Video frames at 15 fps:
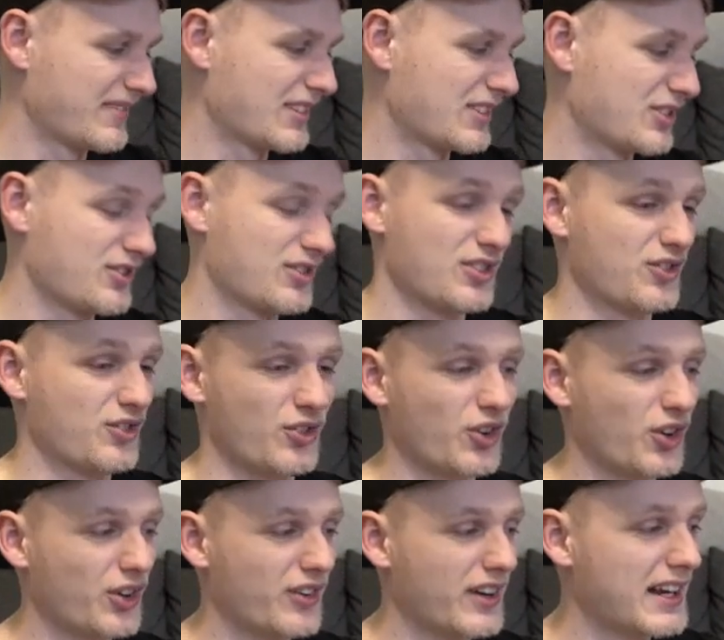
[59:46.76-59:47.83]
destroyed,
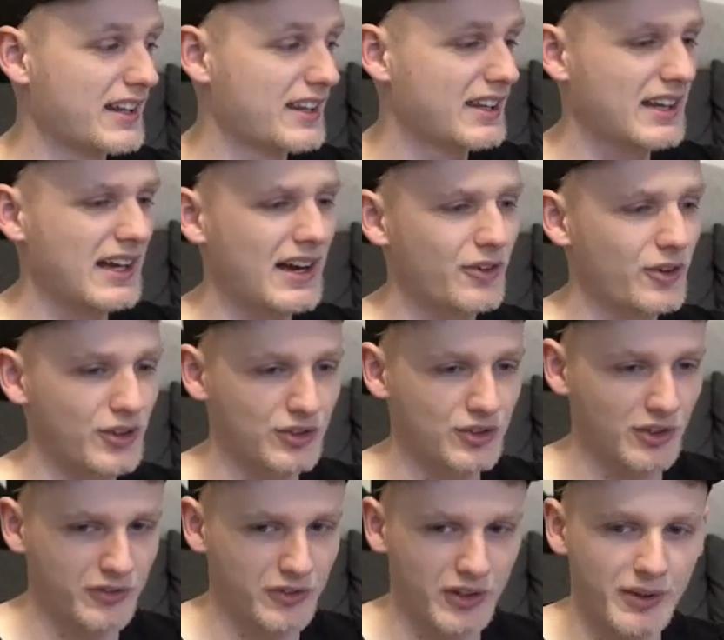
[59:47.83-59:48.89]
really. They are only soft.
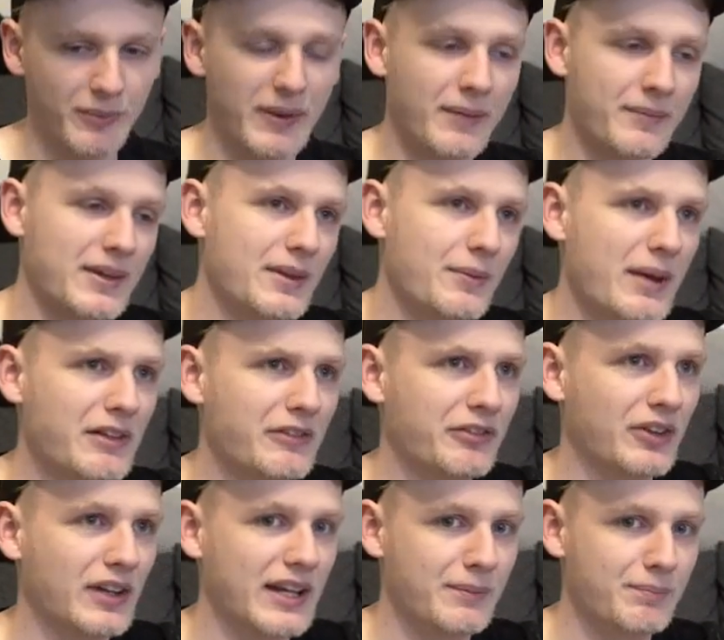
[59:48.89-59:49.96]
They're meant for,
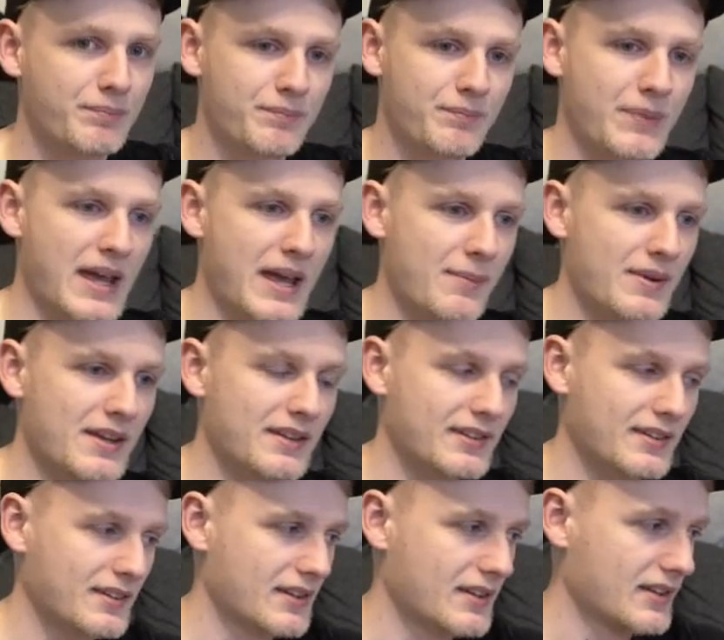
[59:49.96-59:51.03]
like, babies.
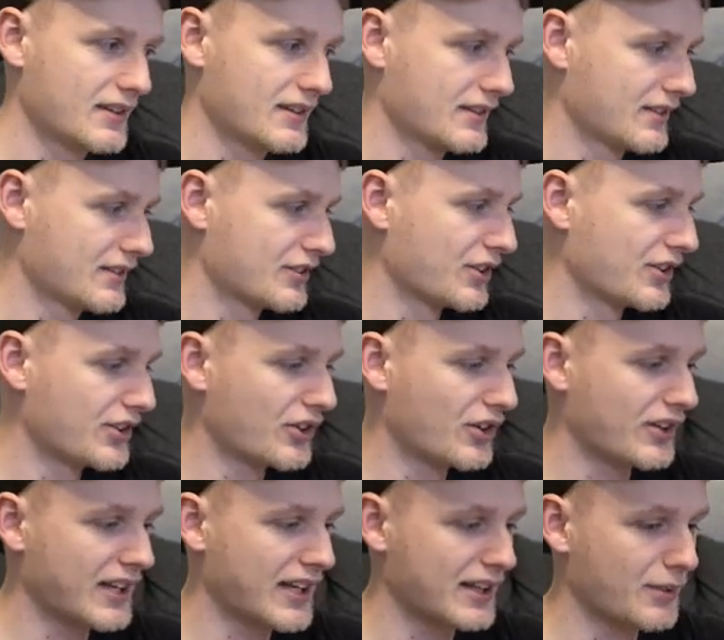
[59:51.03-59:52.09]
So they're not,
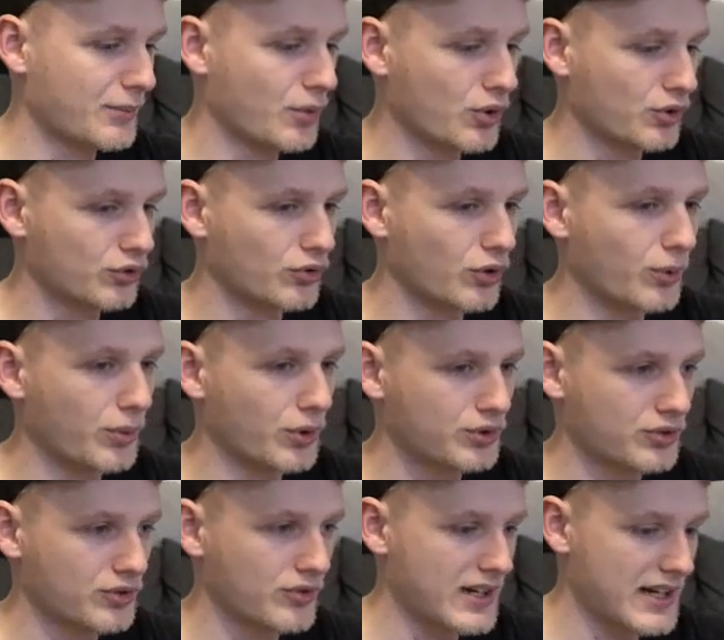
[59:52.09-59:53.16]
like, the most robust,
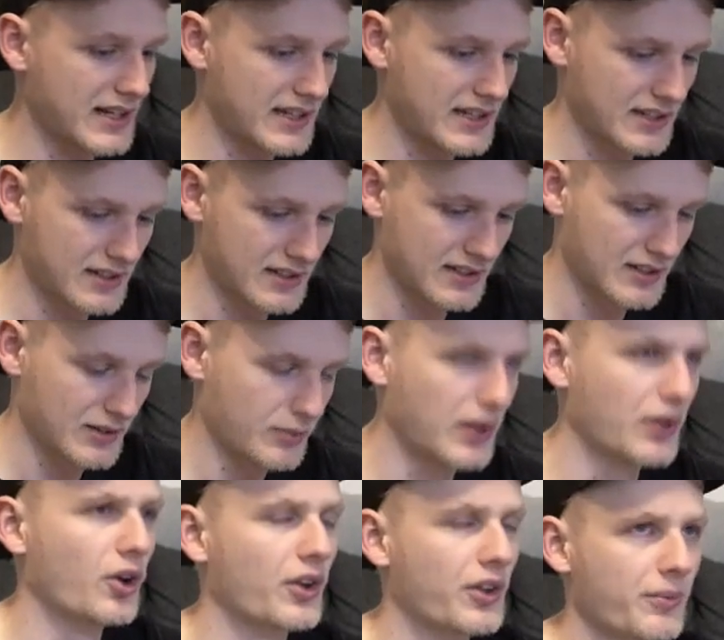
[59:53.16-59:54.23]
really. Well,
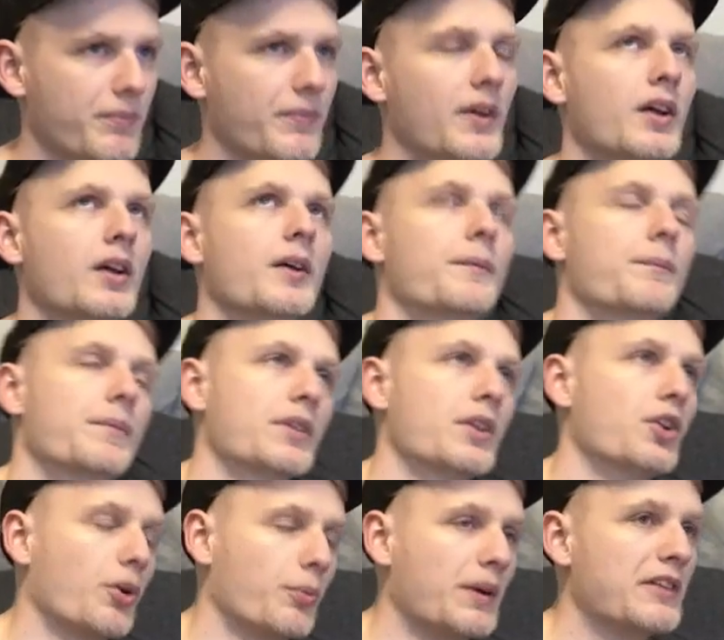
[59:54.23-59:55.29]
no, they're not
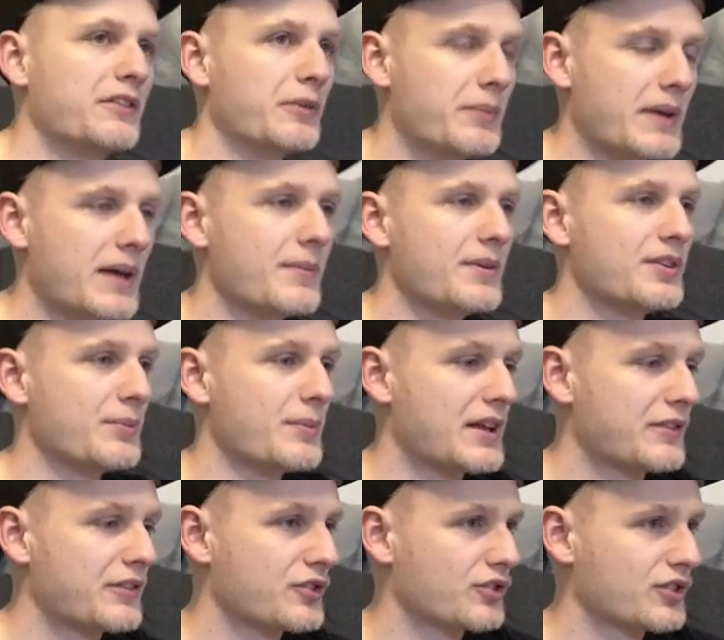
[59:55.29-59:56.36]
made for babies, they're made for
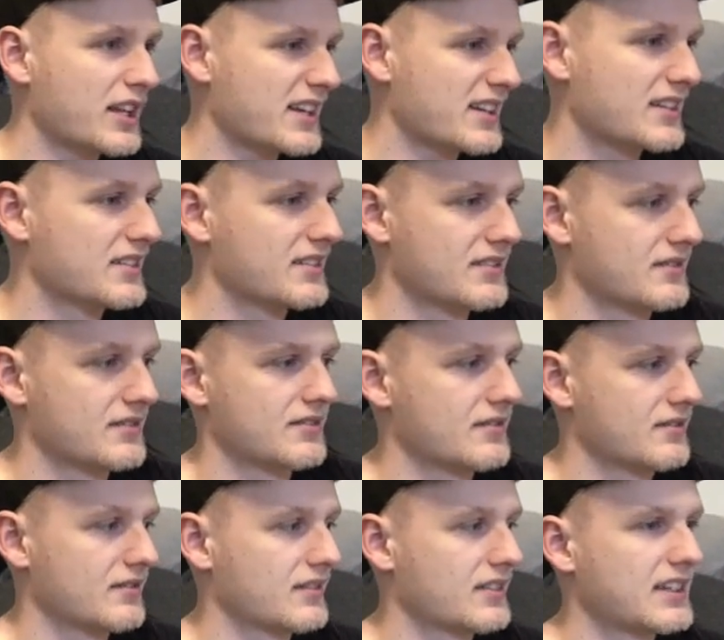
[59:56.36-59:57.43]
just, like,
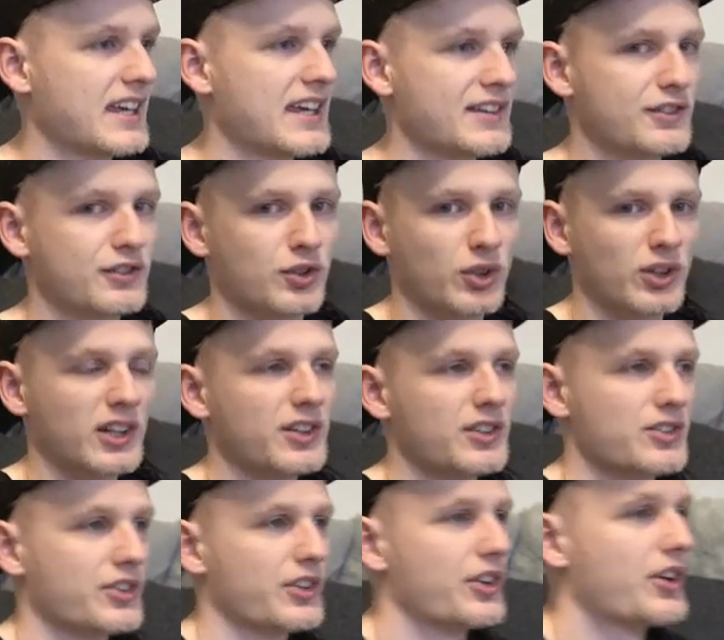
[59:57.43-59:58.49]
kids cuddling, so
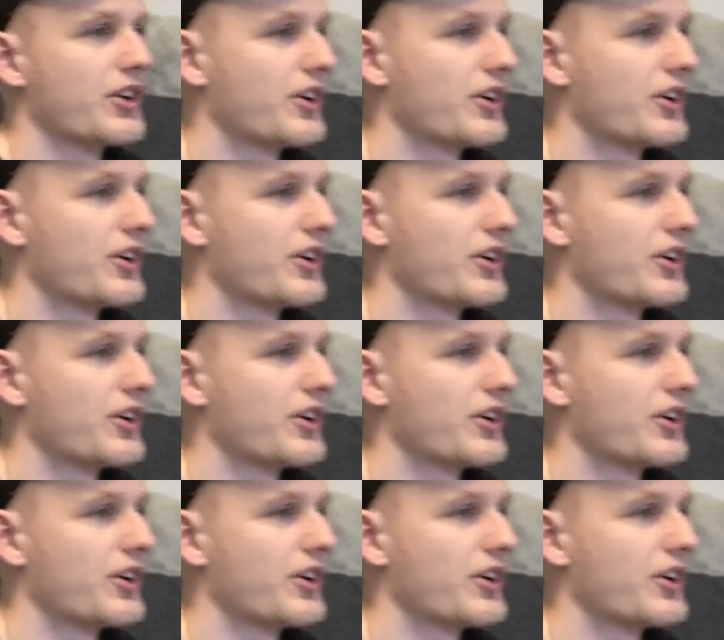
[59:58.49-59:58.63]
they're not